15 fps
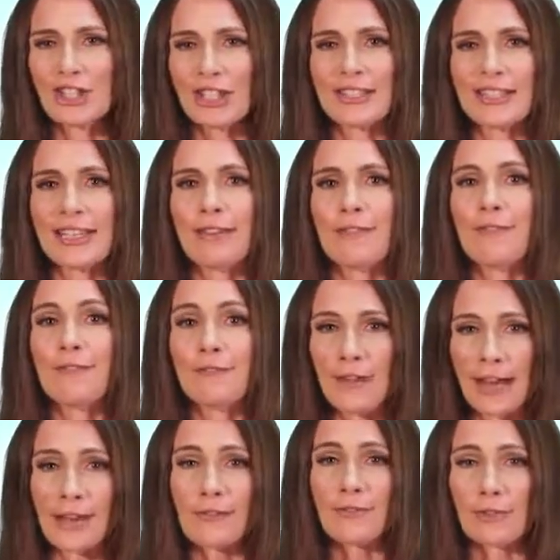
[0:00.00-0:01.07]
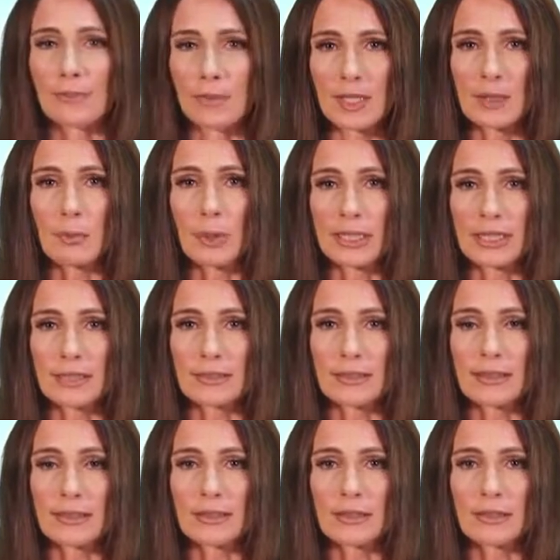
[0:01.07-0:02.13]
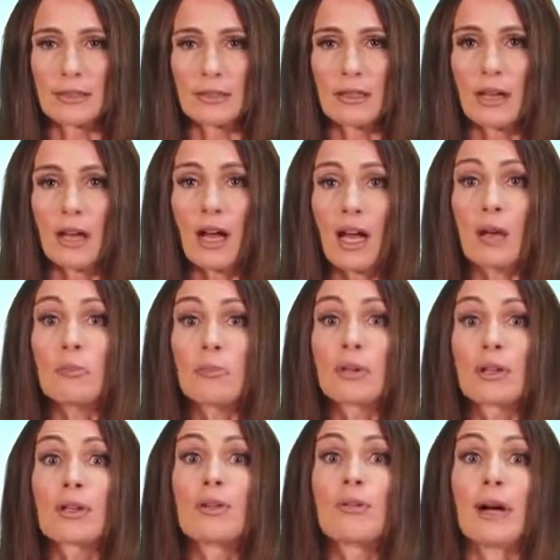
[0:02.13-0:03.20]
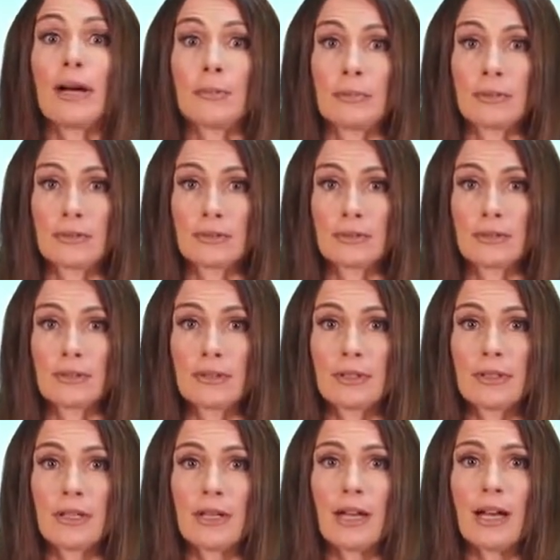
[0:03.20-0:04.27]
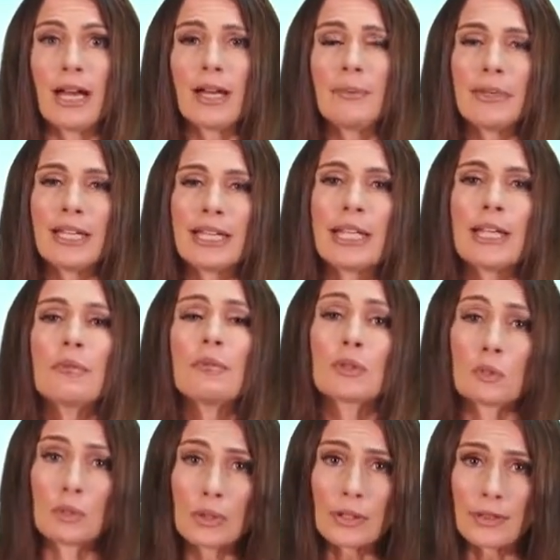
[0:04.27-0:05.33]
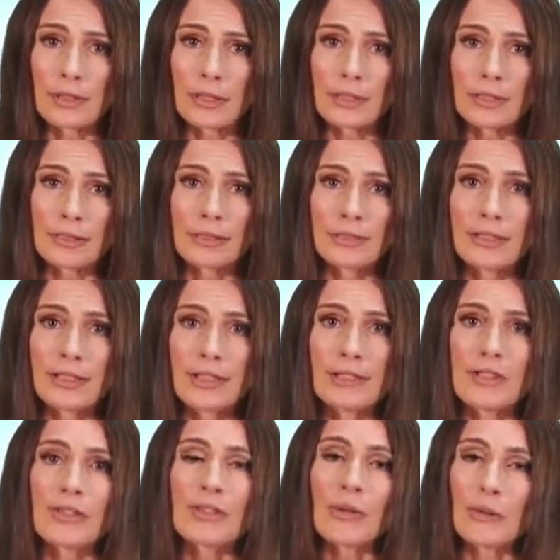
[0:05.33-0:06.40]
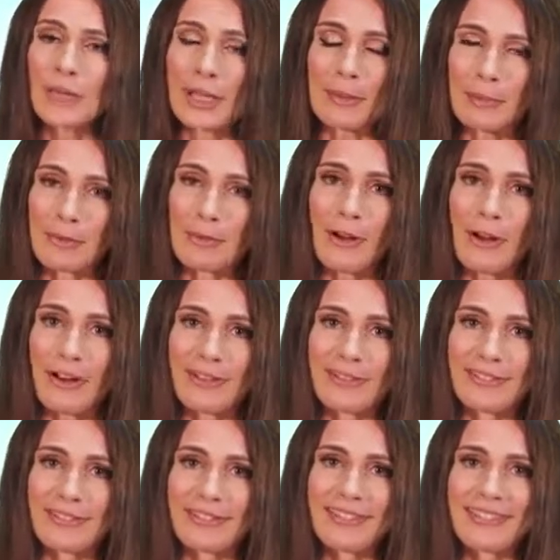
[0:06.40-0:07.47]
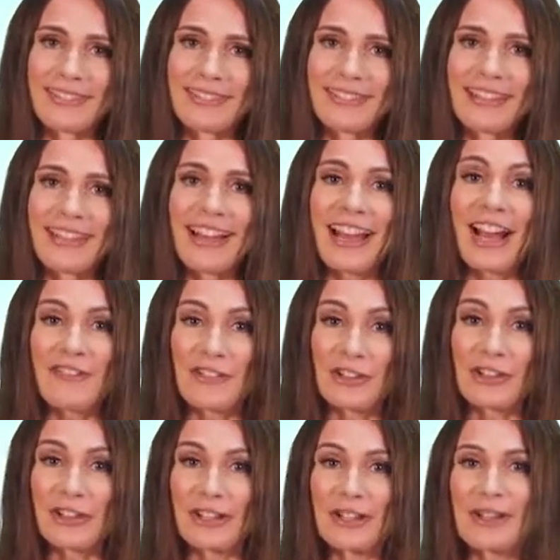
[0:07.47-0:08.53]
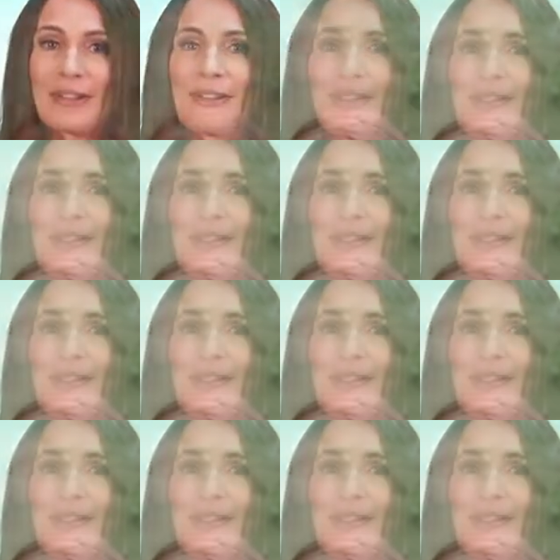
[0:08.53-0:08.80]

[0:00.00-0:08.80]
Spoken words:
just get fat from these pregnancies. I blew up. I mean, it was worth it. Don't get me wrong. Have a look.